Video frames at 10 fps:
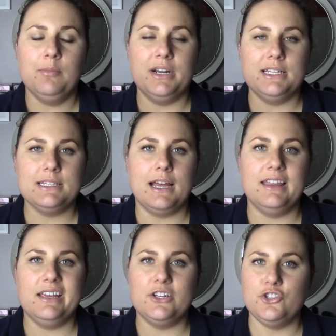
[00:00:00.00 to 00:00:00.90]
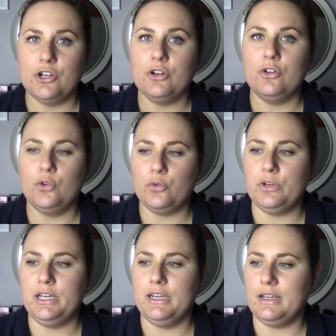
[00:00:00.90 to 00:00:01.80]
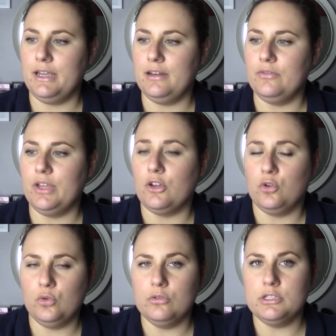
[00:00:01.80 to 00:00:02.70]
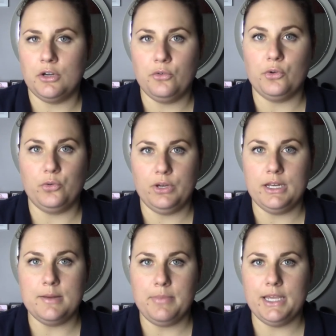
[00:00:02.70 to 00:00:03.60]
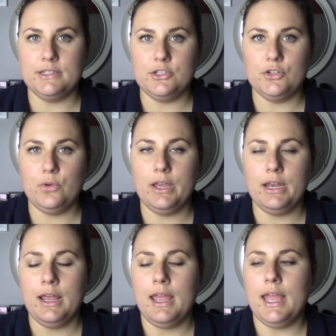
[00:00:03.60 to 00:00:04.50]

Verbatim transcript: but it's got like a jungle green kind of like cool toned green base to it,